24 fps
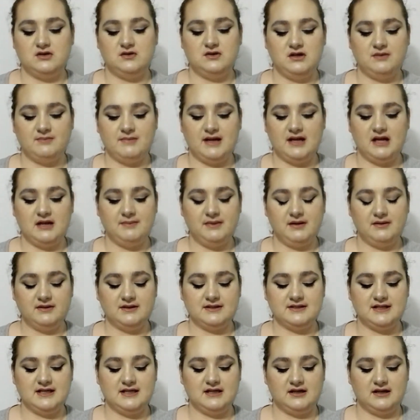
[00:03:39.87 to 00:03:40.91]
You might not be able to
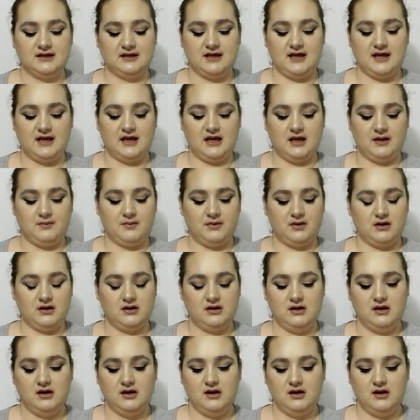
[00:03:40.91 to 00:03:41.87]
see it on camera,